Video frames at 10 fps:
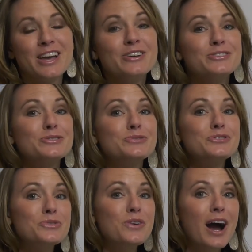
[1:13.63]
So
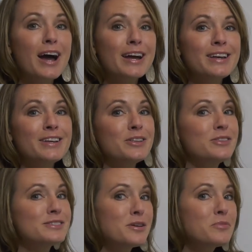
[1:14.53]
try
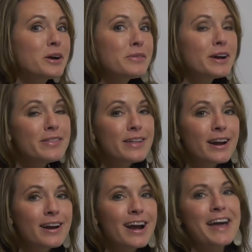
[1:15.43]
somewhere around
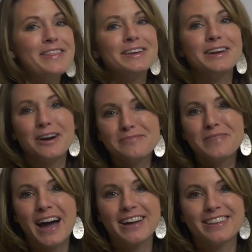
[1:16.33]
there and then come
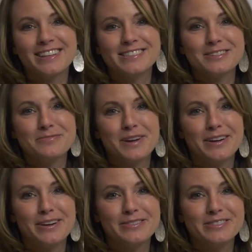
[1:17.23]
back and let's compare
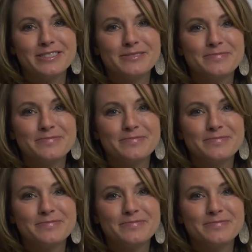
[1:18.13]
notes.